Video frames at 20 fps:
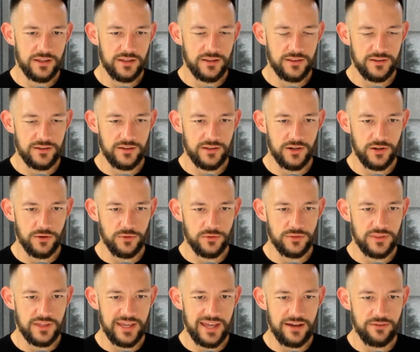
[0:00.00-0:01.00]

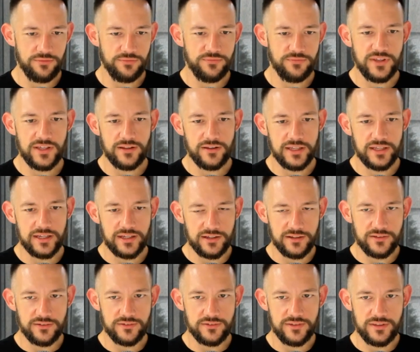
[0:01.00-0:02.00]
they have
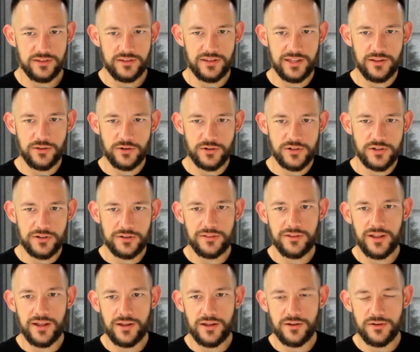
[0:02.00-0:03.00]
feelings and they learn to
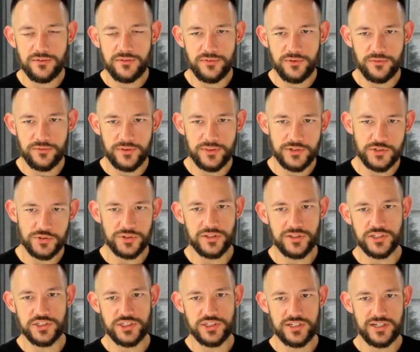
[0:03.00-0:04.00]
love over the
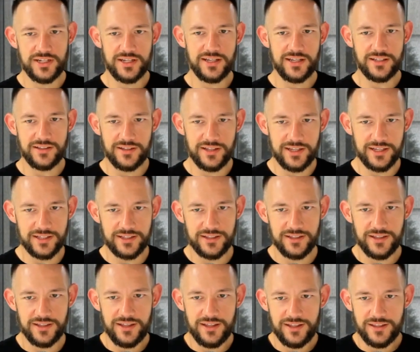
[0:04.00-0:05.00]
trilogy. And
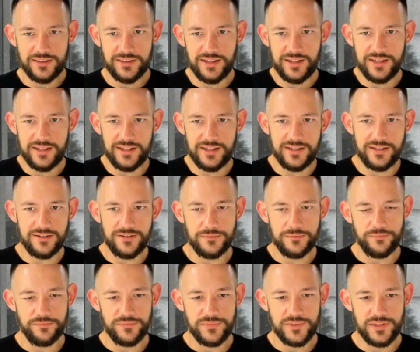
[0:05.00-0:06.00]
like
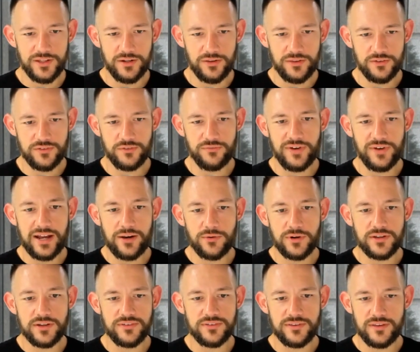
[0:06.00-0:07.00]
there's a
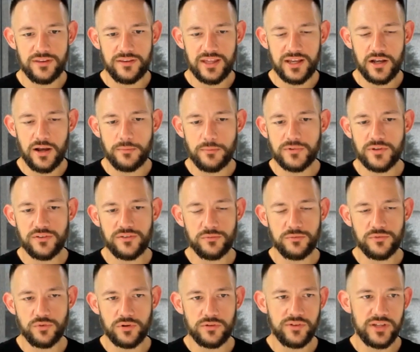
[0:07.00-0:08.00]
virus and then they come to
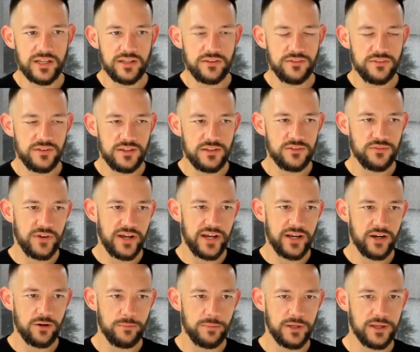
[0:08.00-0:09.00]
some sort of like a
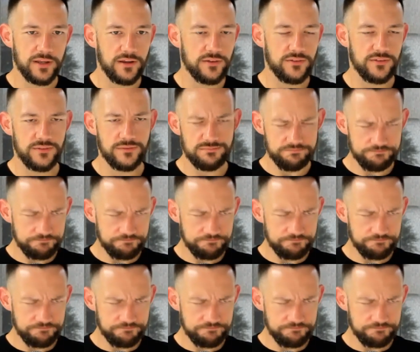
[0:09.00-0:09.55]
ceasefire because